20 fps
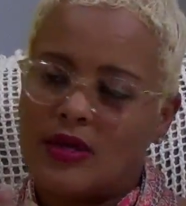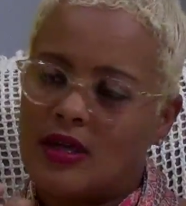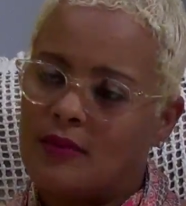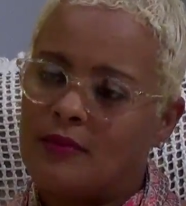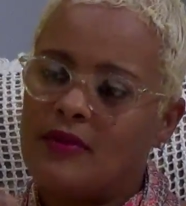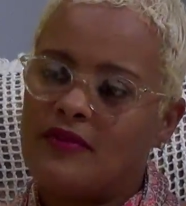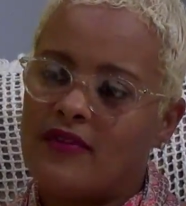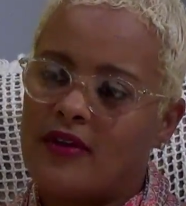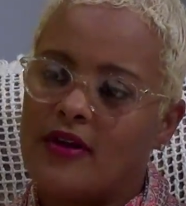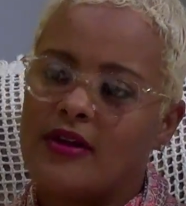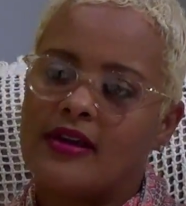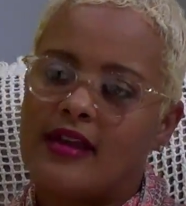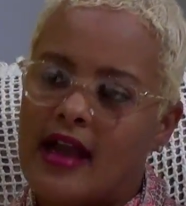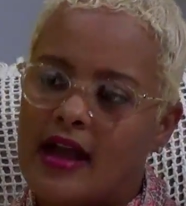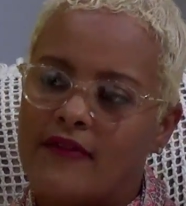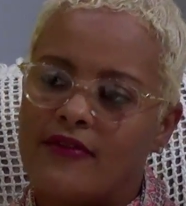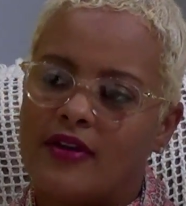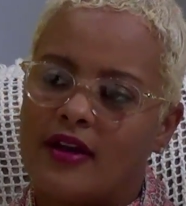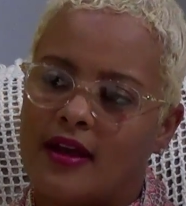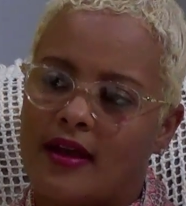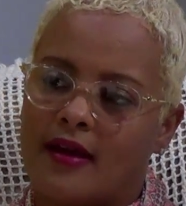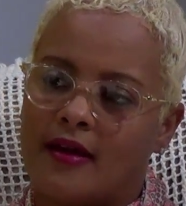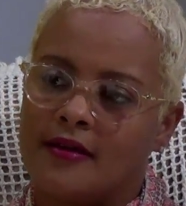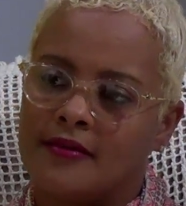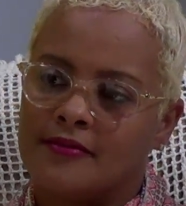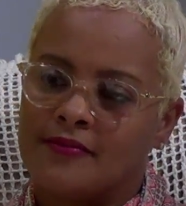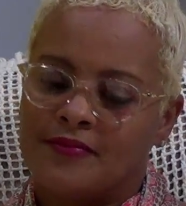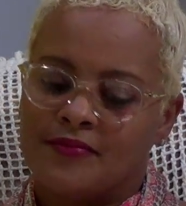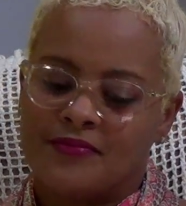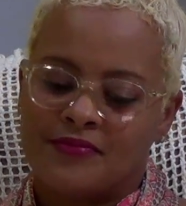Uh, what Kula says,
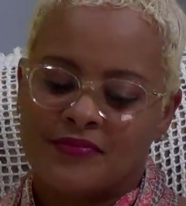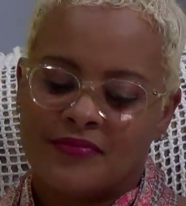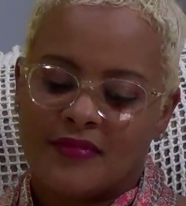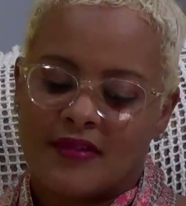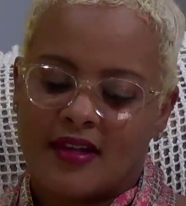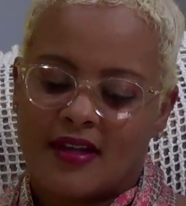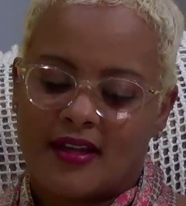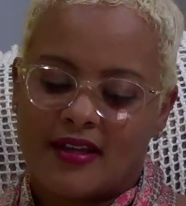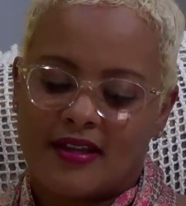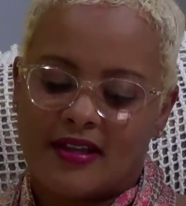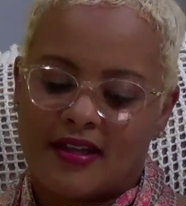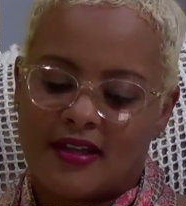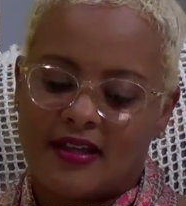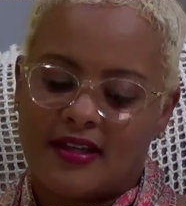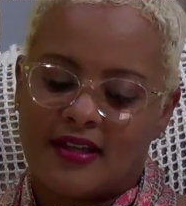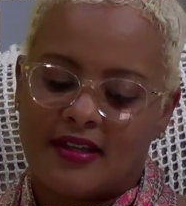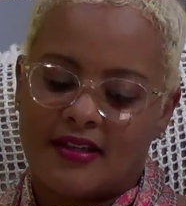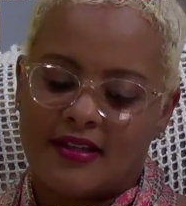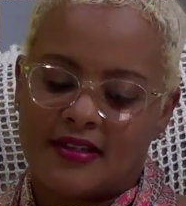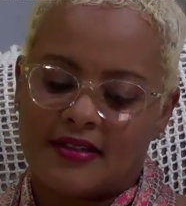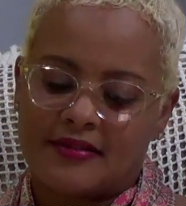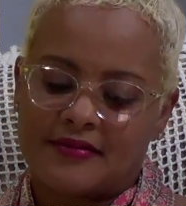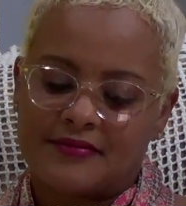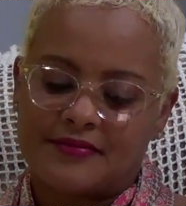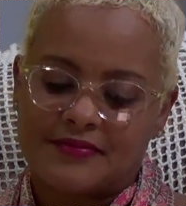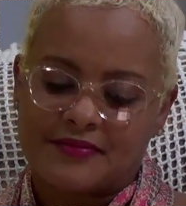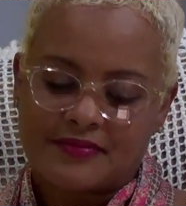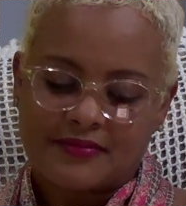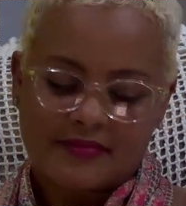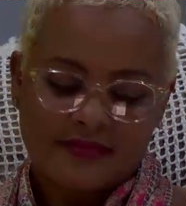Kula says knowledge,
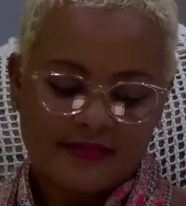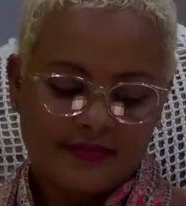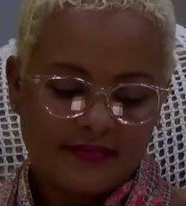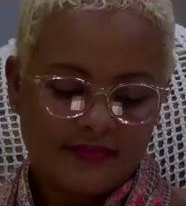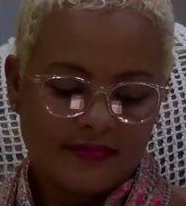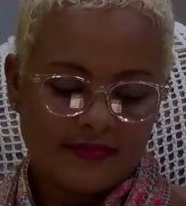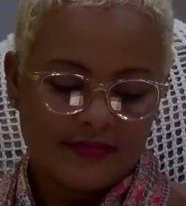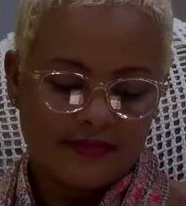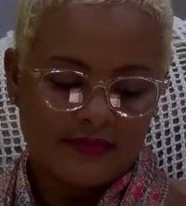awareness is